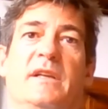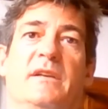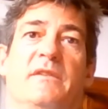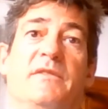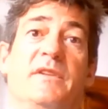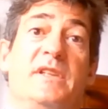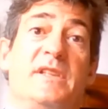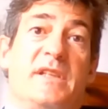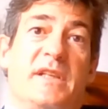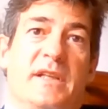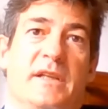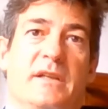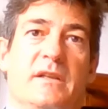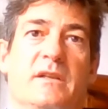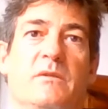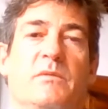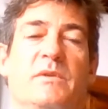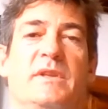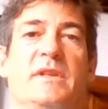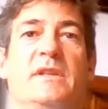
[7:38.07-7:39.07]
risky
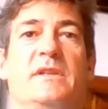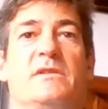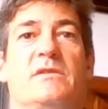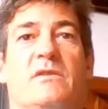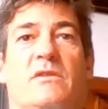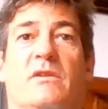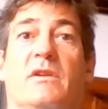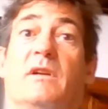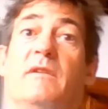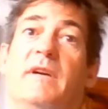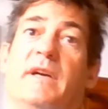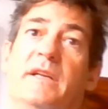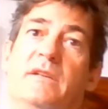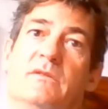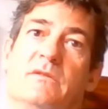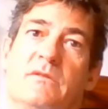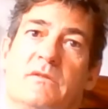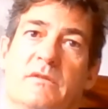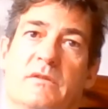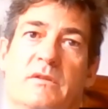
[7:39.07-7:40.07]
with this
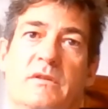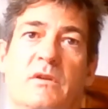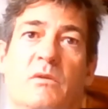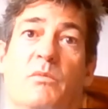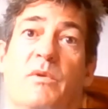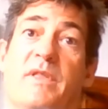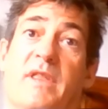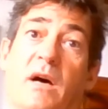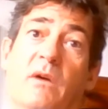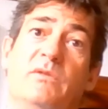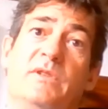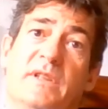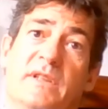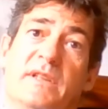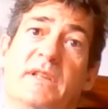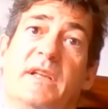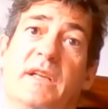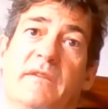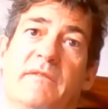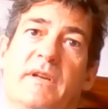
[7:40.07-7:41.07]
coronavirus. Without it,
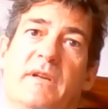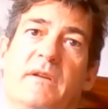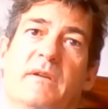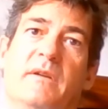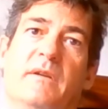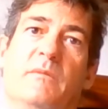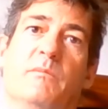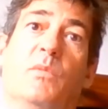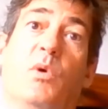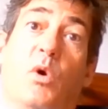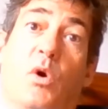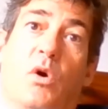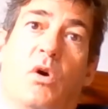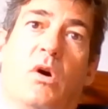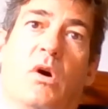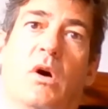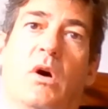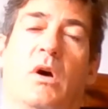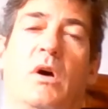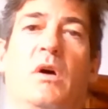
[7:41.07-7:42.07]
even more.
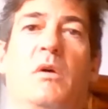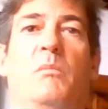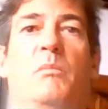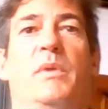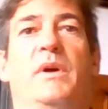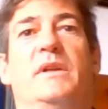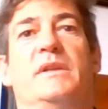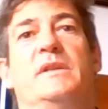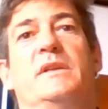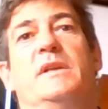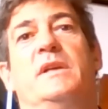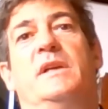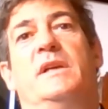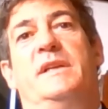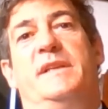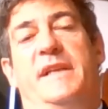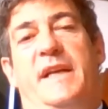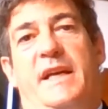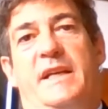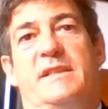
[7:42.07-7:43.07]
But
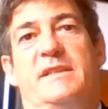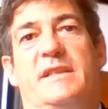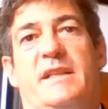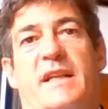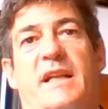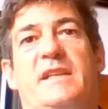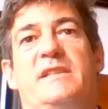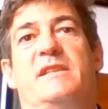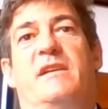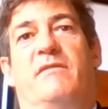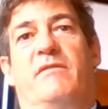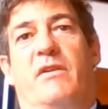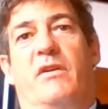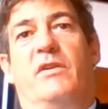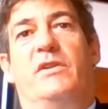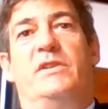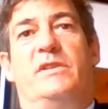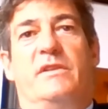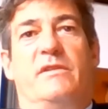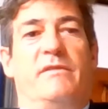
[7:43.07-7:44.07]
yes, let's
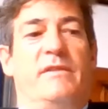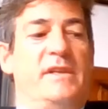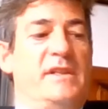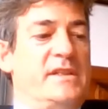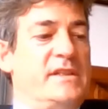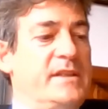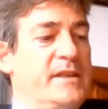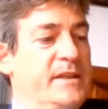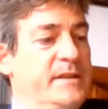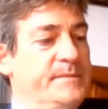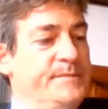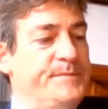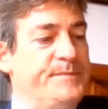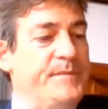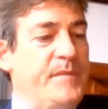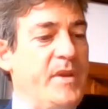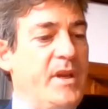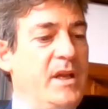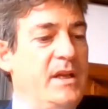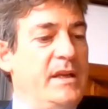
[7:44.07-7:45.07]
avoid the risk.
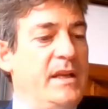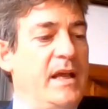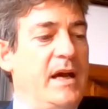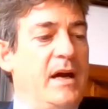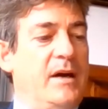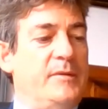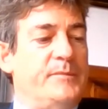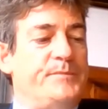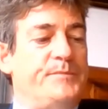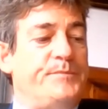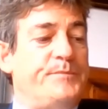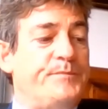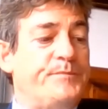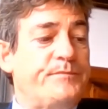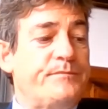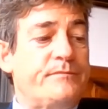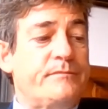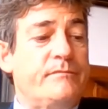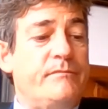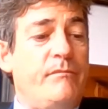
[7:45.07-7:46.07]
Now,
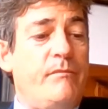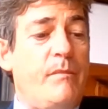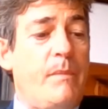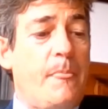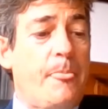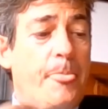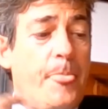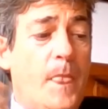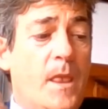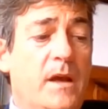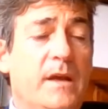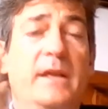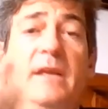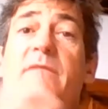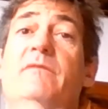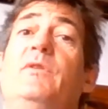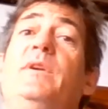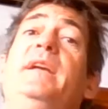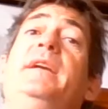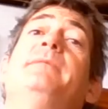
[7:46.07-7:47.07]
if
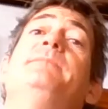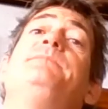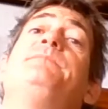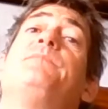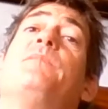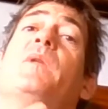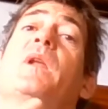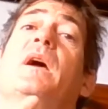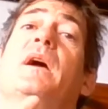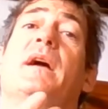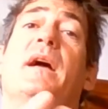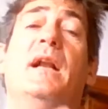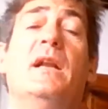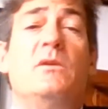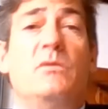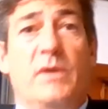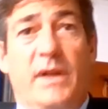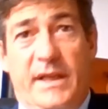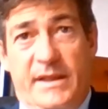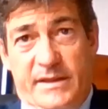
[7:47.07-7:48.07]
we
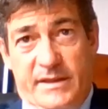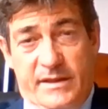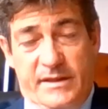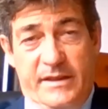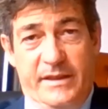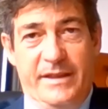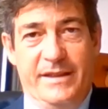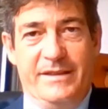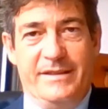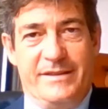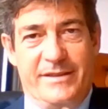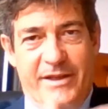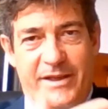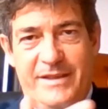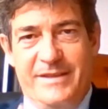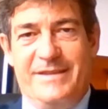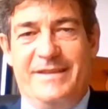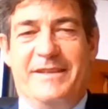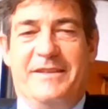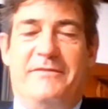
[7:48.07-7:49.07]
calculate the
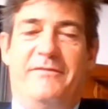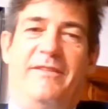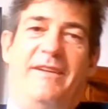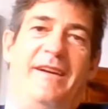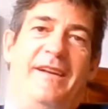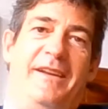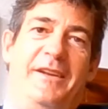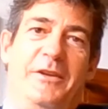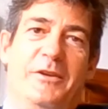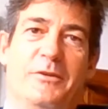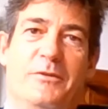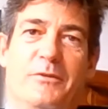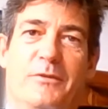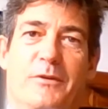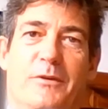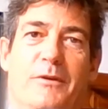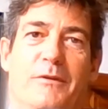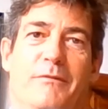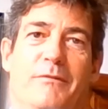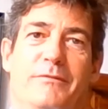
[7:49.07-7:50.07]
intrinsic value
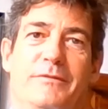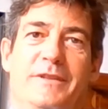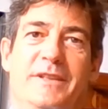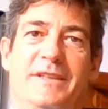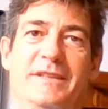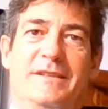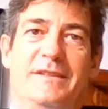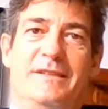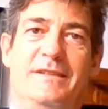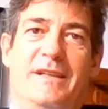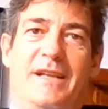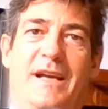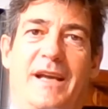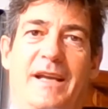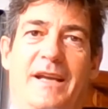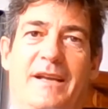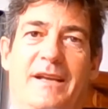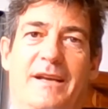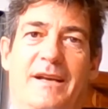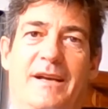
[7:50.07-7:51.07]
of this,
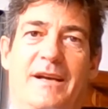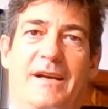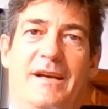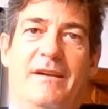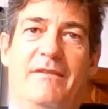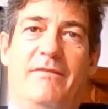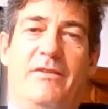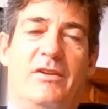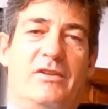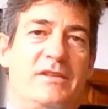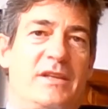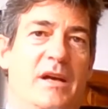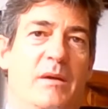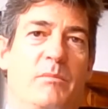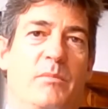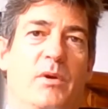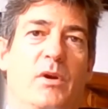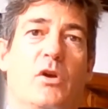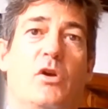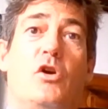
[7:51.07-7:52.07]
like for
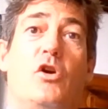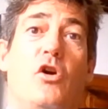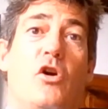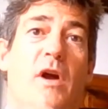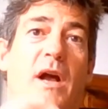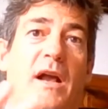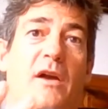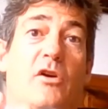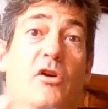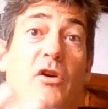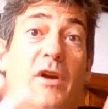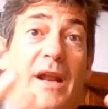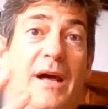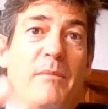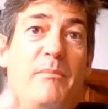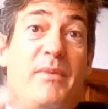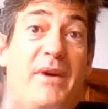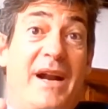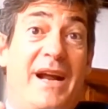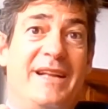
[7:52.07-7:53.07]
example, Coca-Cola
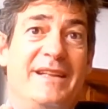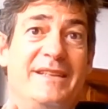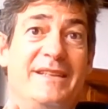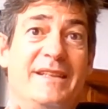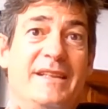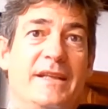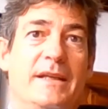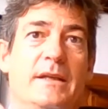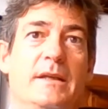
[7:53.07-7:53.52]
brand